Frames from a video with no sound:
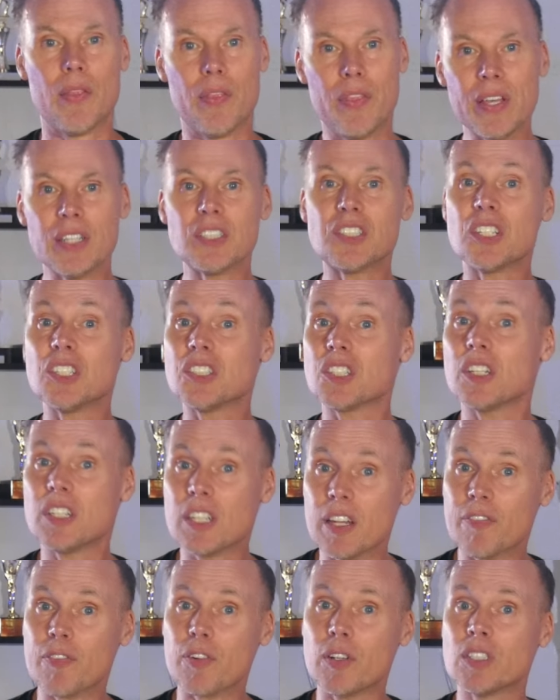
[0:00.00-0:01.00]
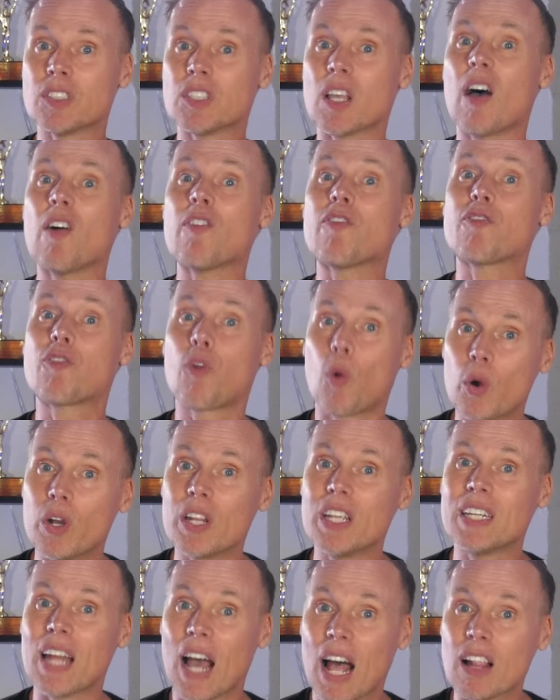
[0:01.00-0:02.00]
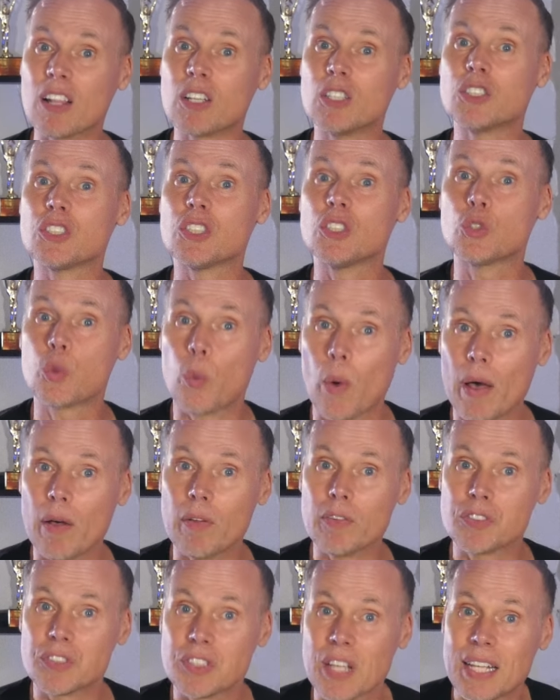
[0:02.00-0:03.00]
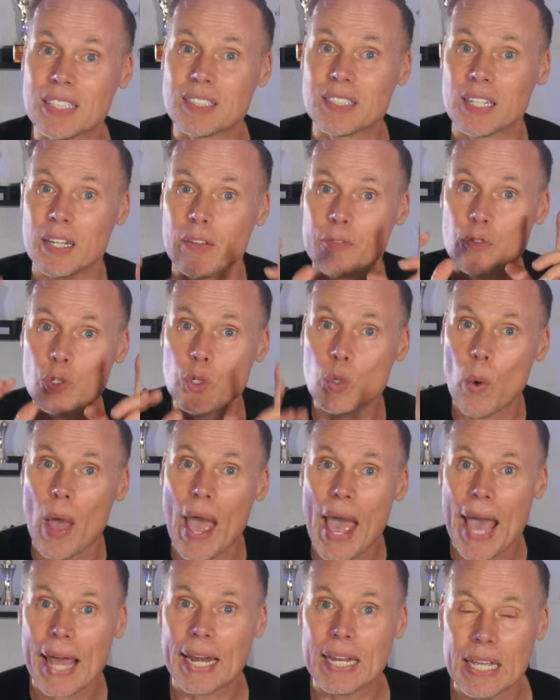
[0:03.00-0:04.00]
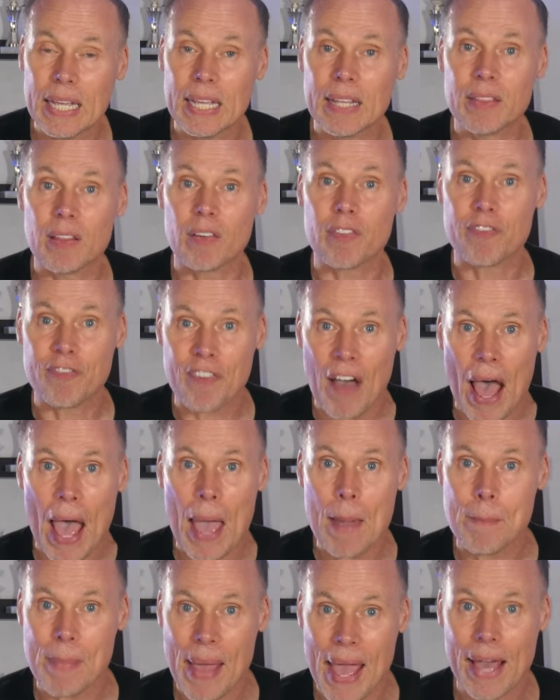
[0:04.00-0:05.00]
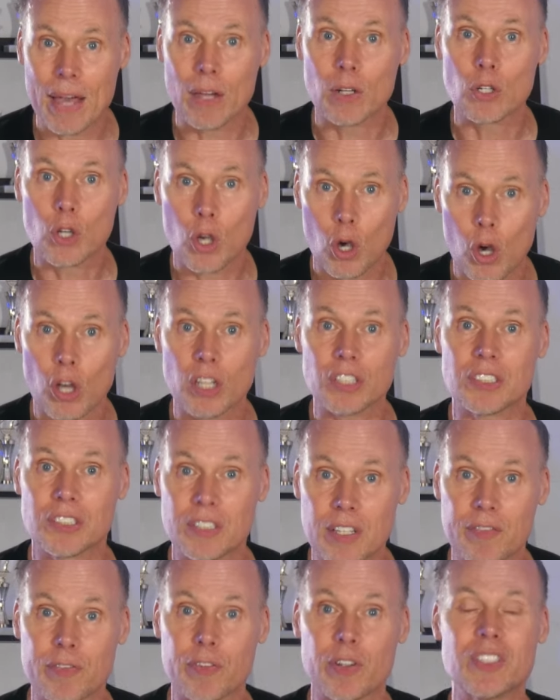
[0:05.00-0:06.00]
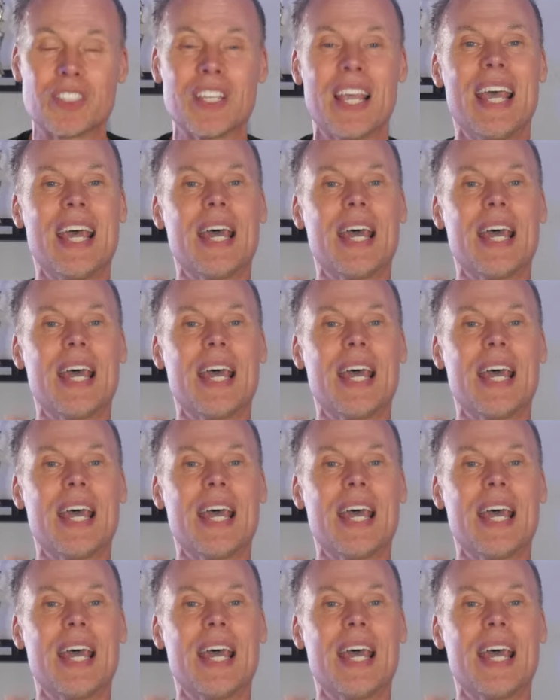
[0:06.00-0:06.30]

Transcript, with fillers: This is a difference of forty dollars and twelve cents, and if you add in the five pound cost difference,